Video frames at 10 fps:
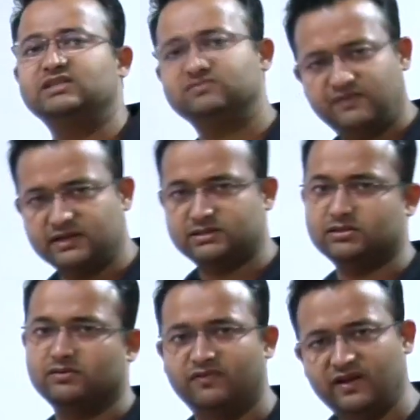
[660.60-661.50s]
is fixed
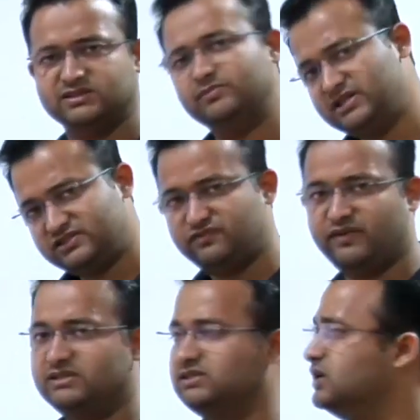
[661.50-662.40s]
fixed means
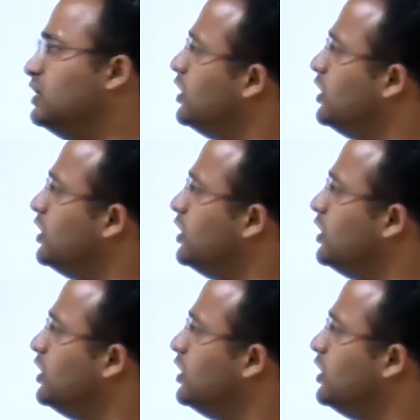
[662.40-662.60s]
fixed